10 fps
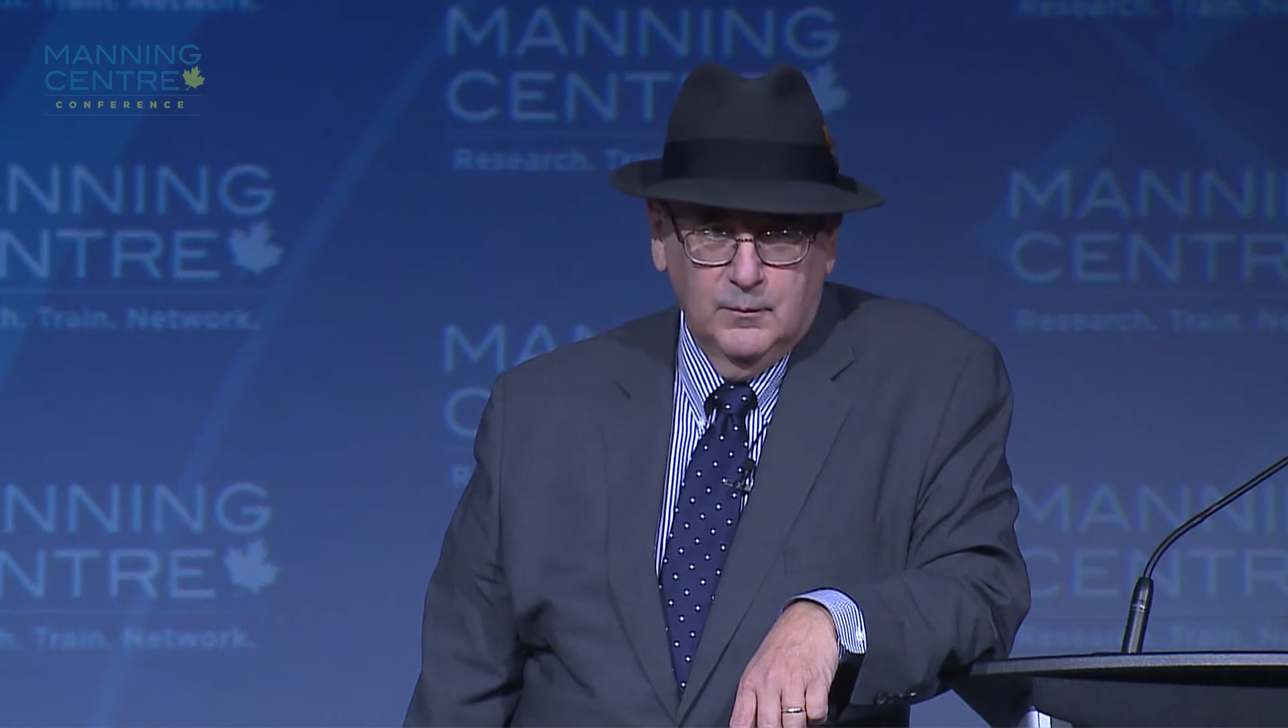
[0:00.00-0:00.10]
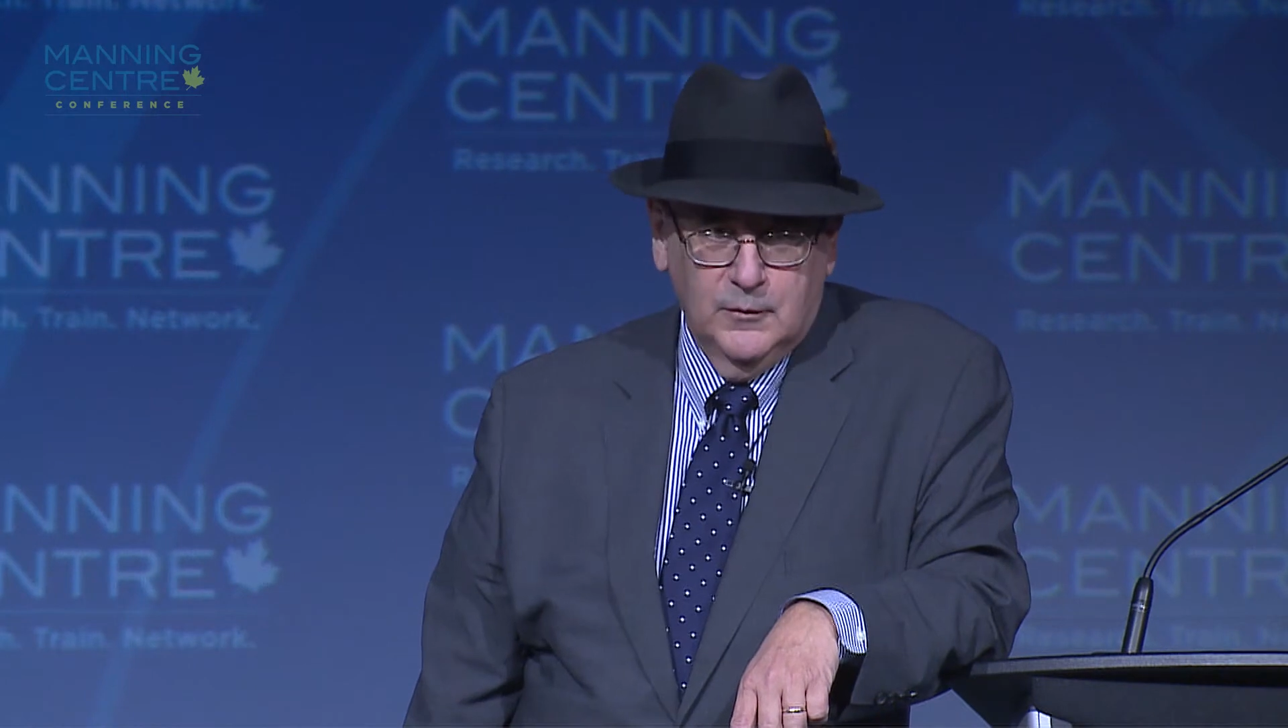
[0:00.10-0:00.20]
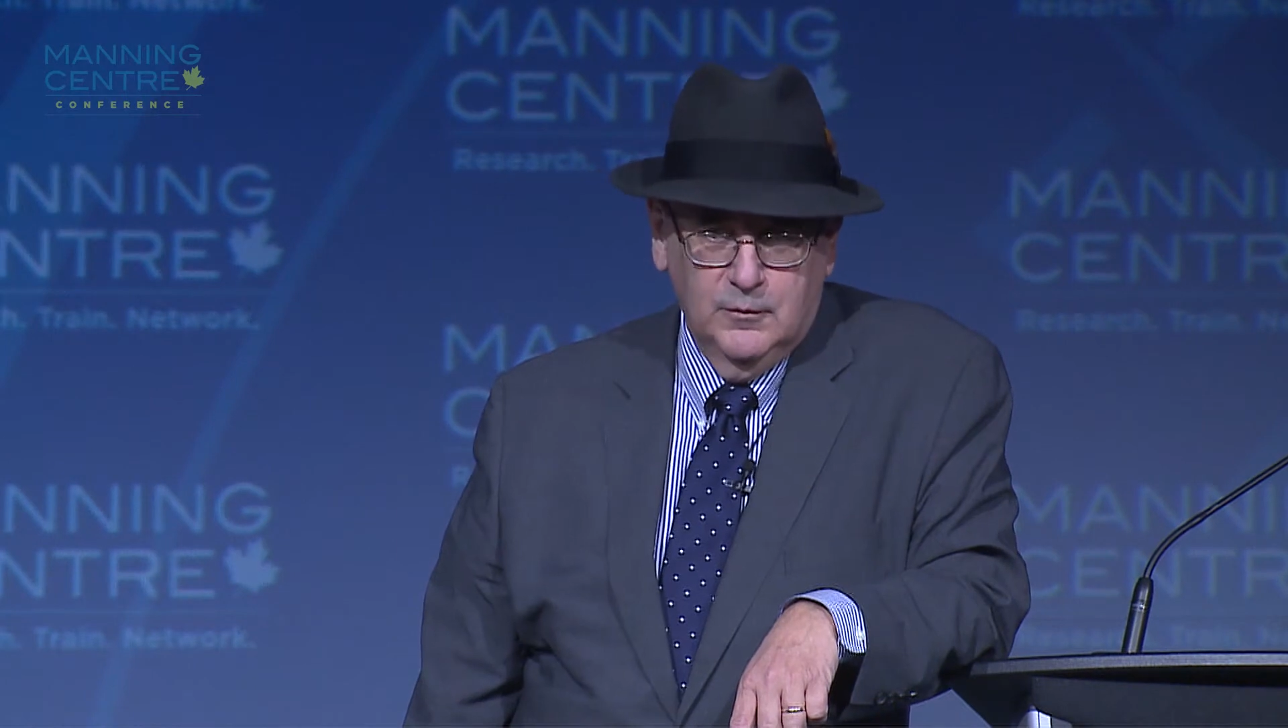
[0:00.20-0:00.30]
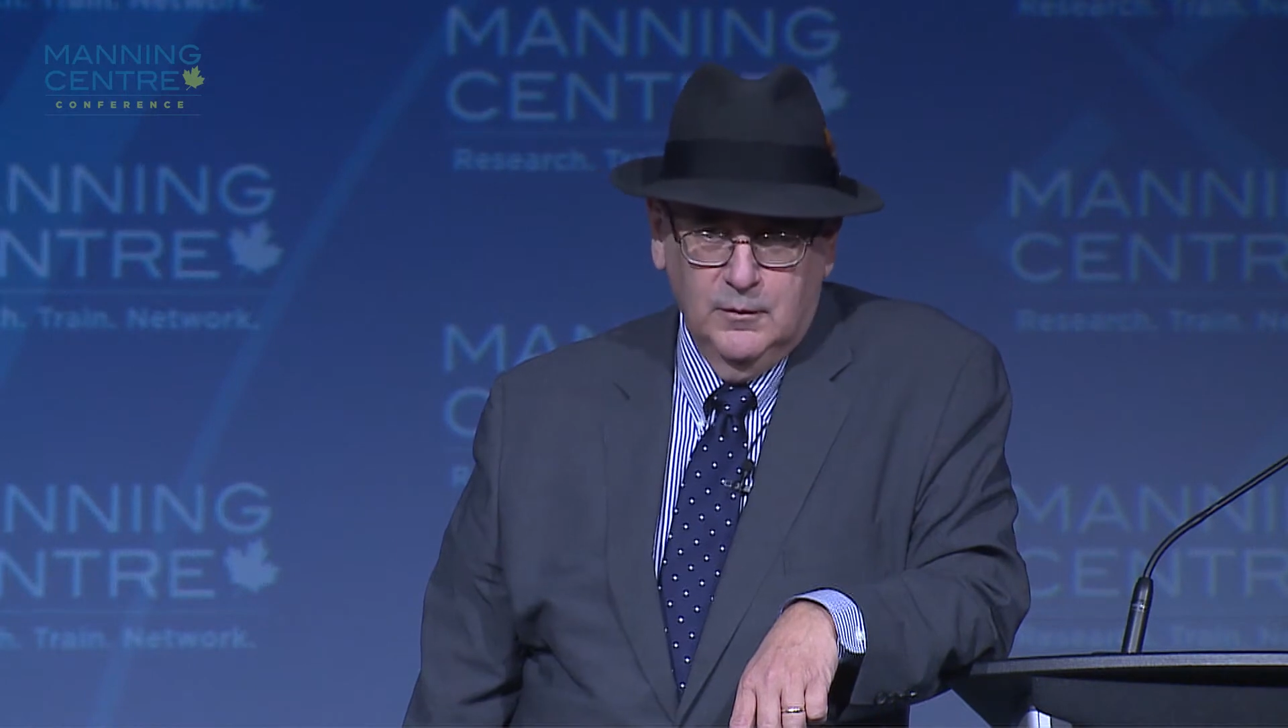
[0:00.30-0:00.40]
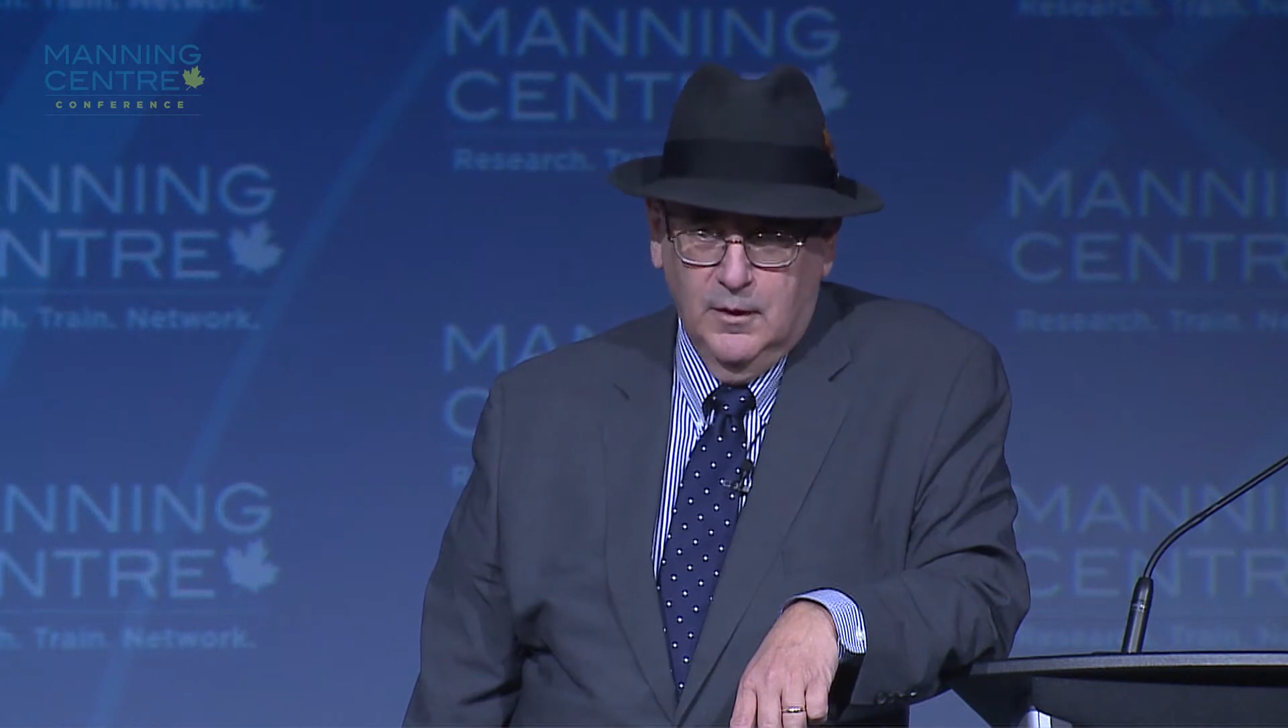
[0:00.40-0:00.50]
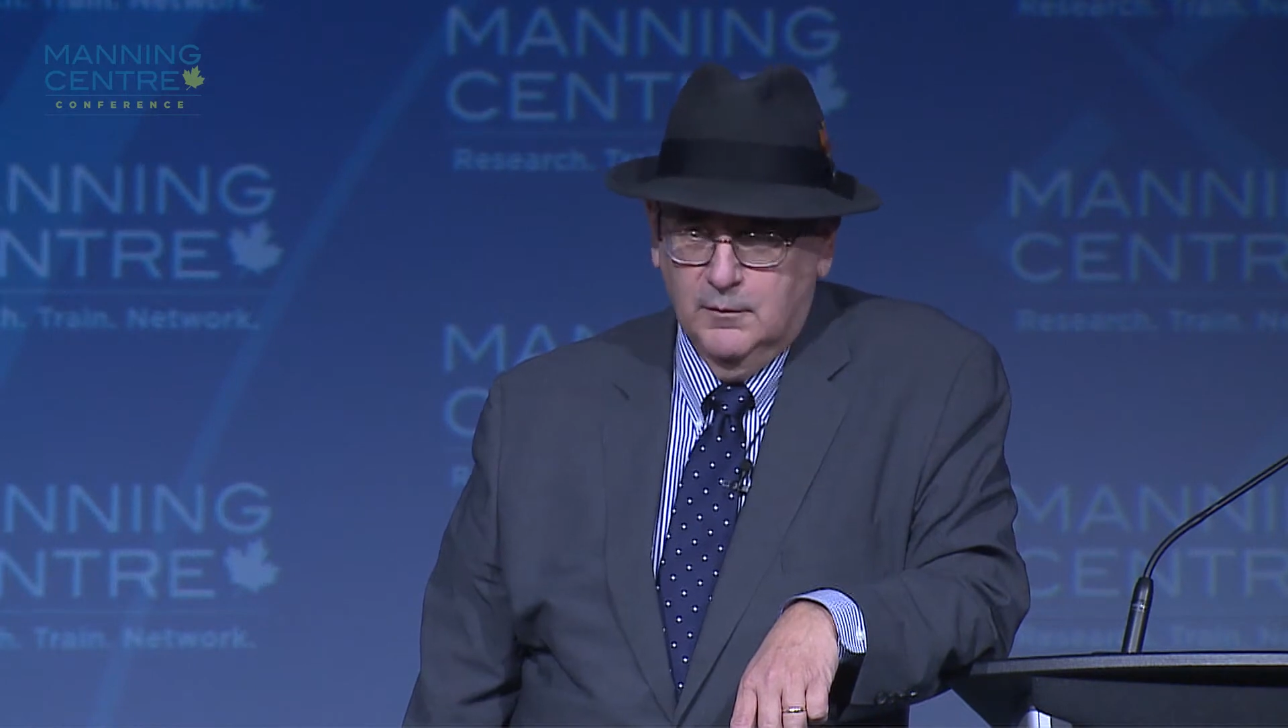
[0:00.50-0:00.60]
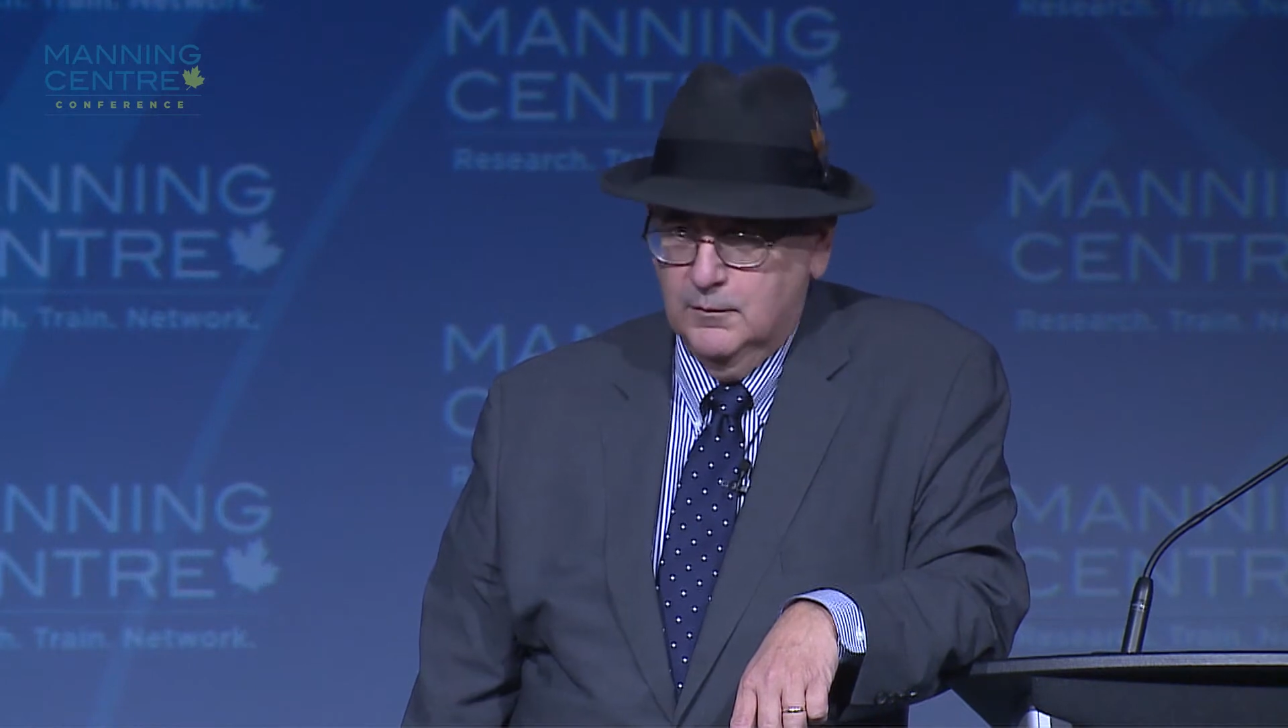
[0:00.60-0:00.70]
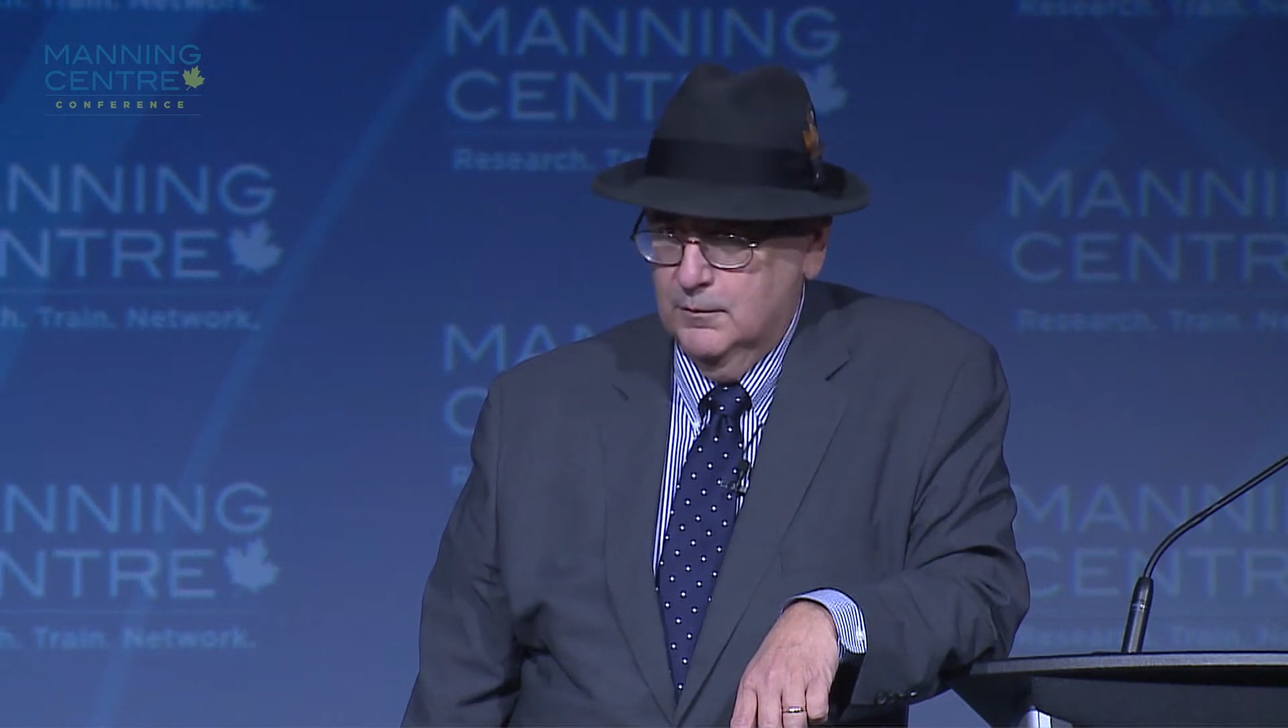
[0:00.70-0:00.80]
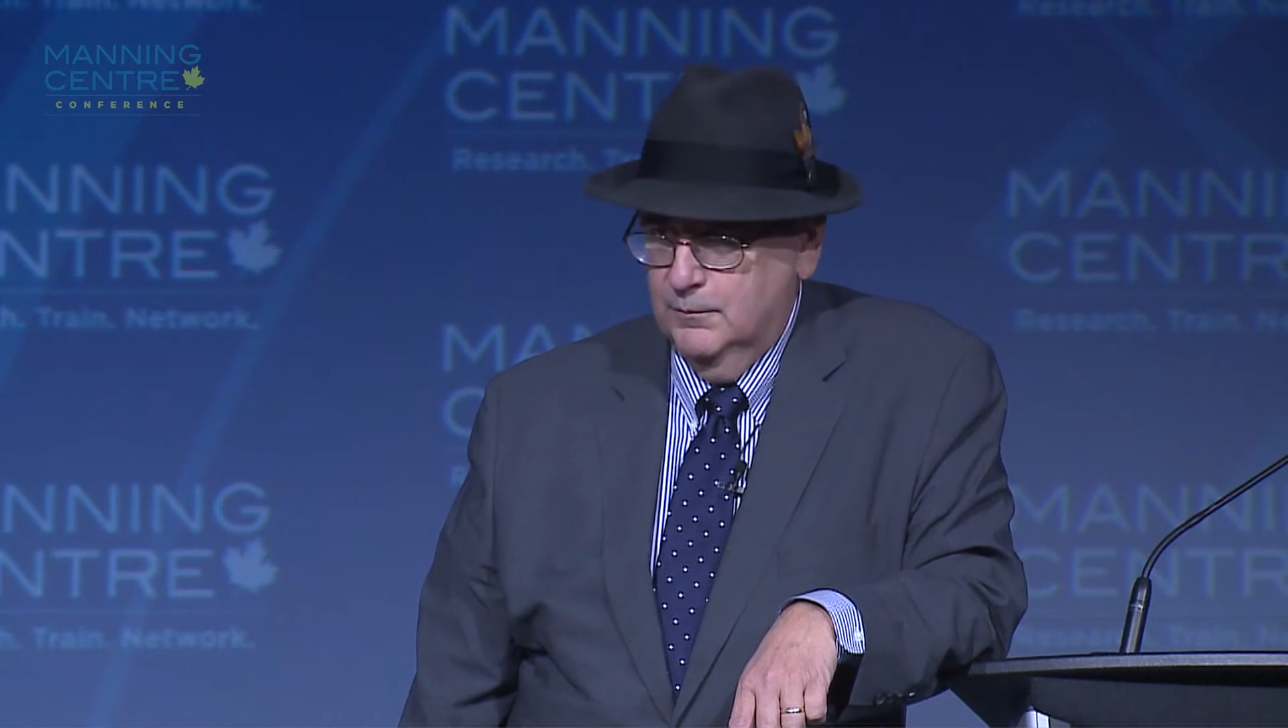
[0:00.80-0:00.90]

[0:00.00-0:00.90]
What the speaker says: Do not